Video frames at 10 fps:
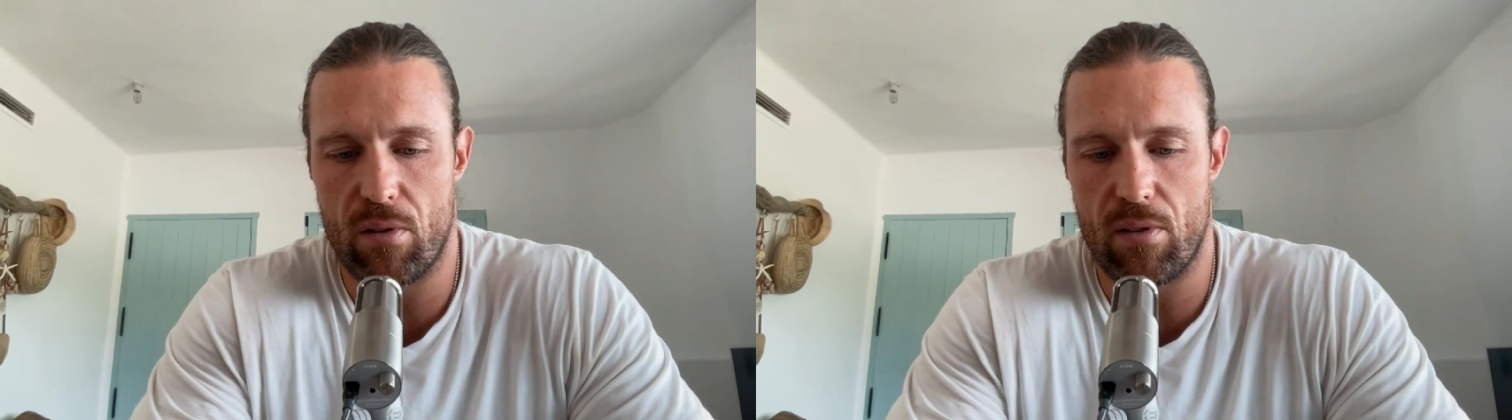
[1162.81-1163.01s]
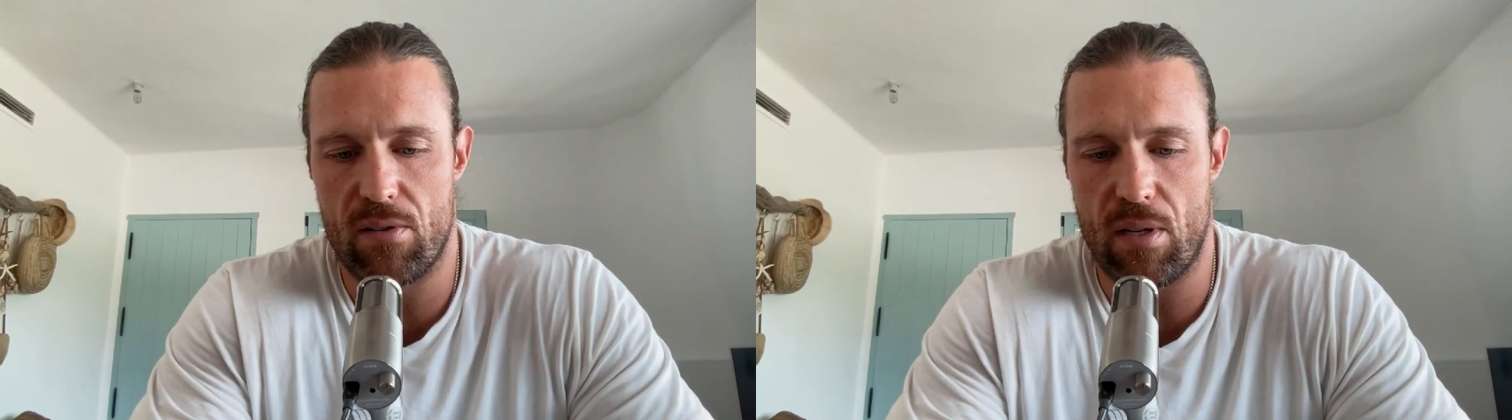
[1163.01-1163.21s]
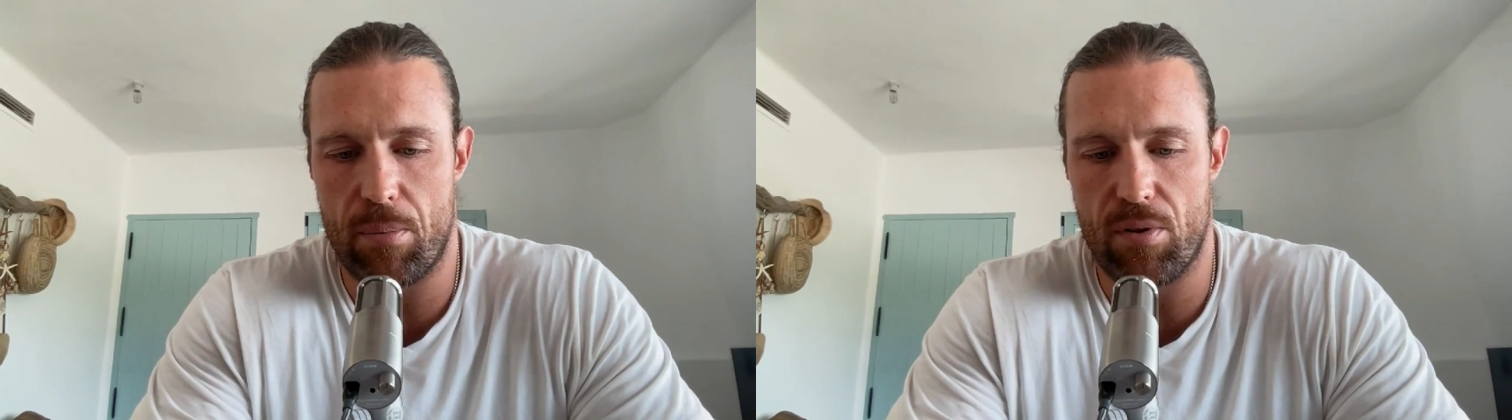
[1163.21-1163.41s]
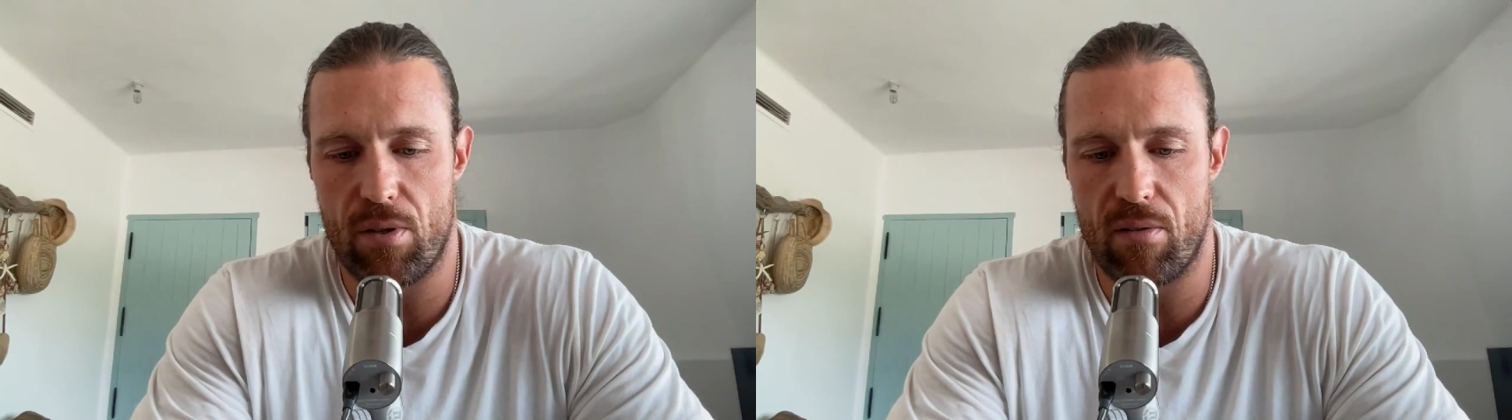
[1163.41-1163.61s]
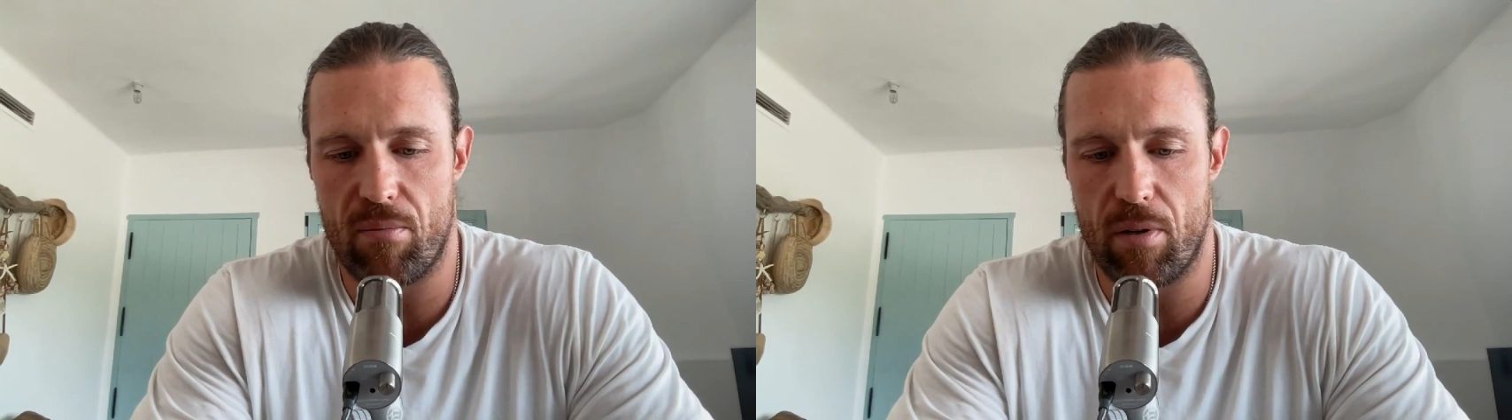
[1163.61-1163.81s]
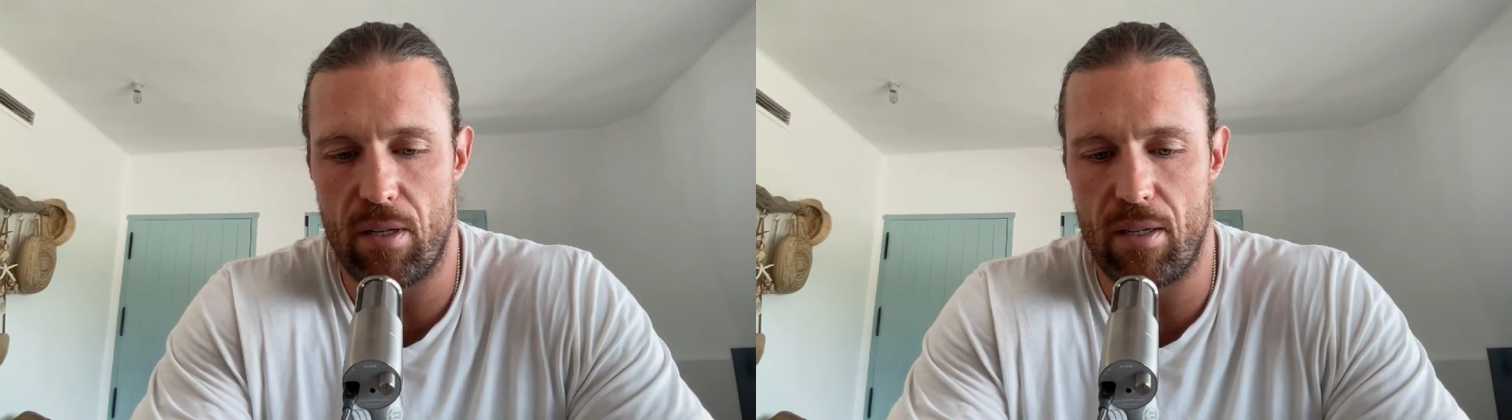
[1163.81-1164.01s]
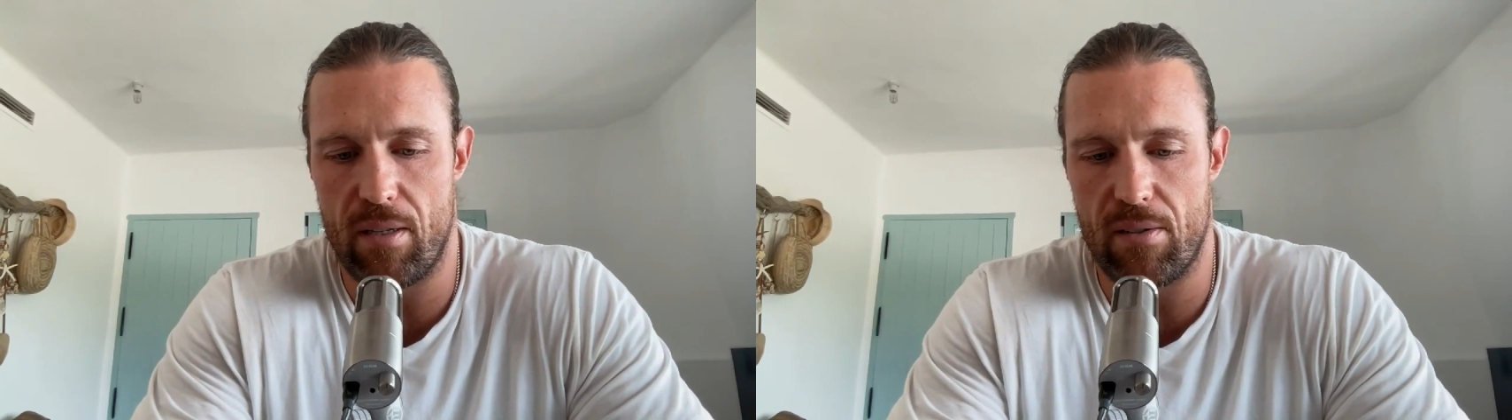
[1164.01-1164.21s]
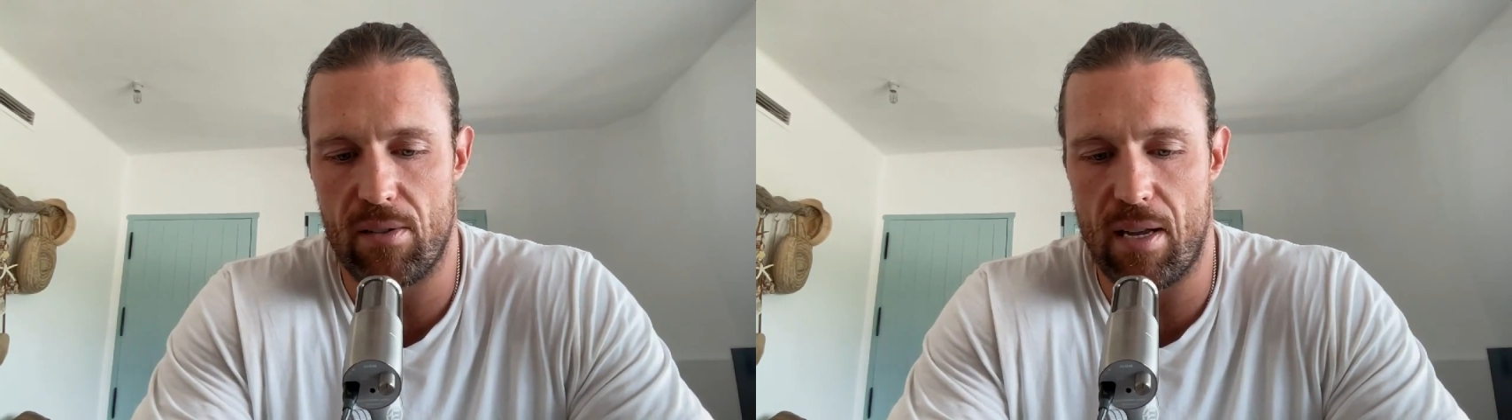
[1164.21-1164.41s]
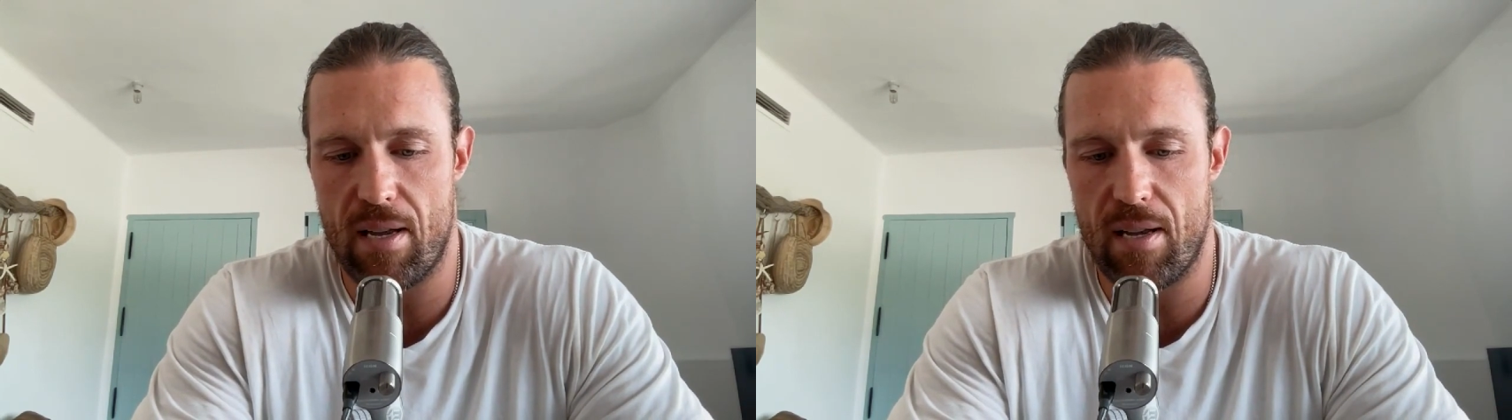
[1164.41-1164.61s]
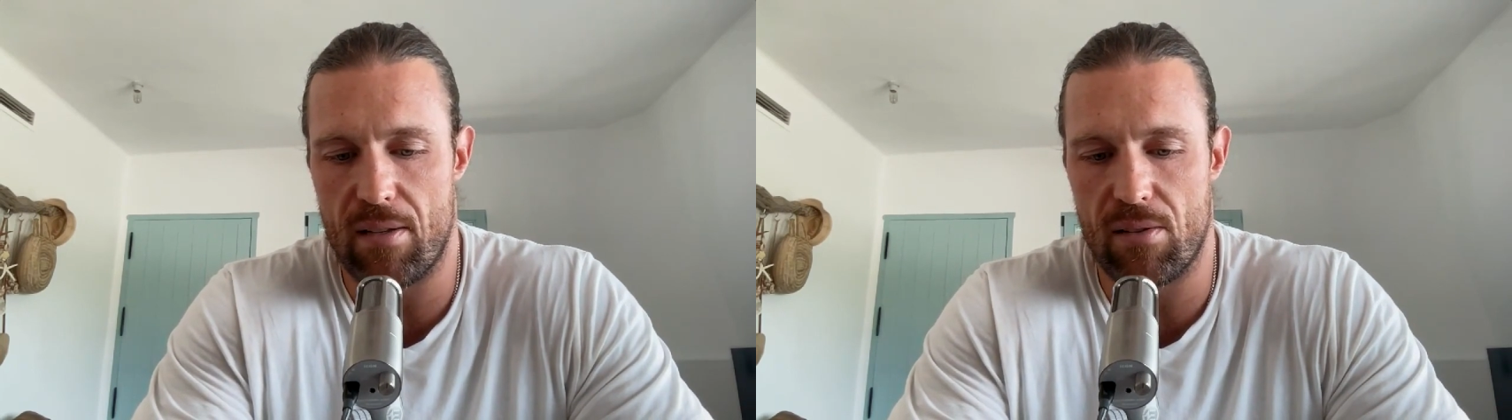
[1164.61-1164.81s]
conception of money is
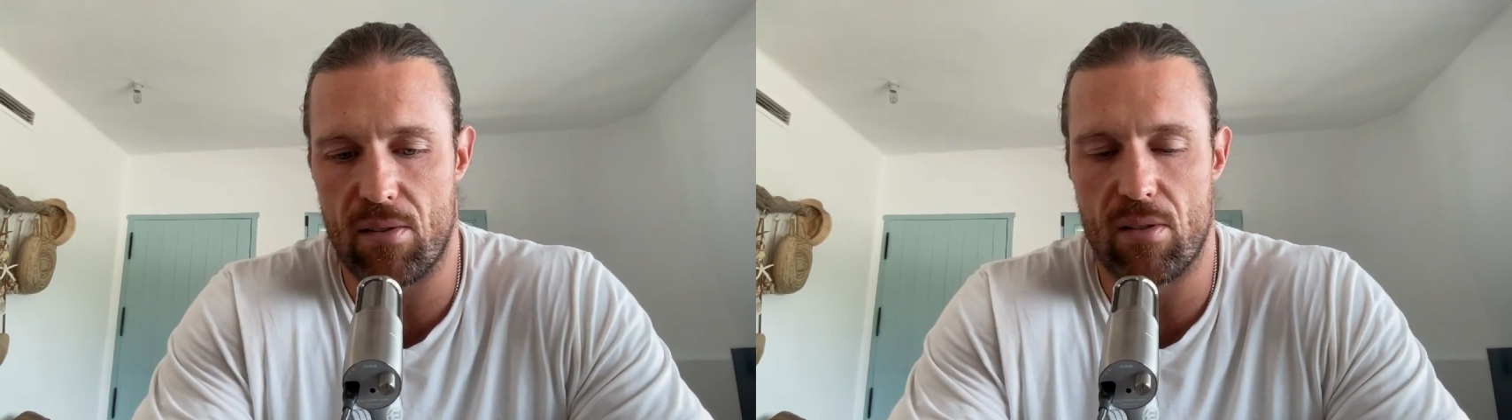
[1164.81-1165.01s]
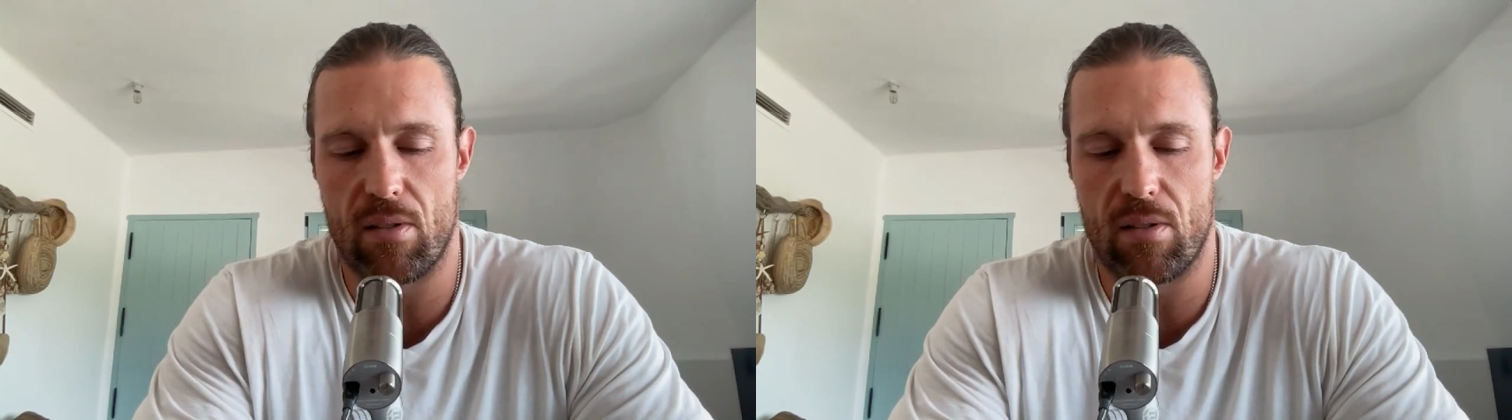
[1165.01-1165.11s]
as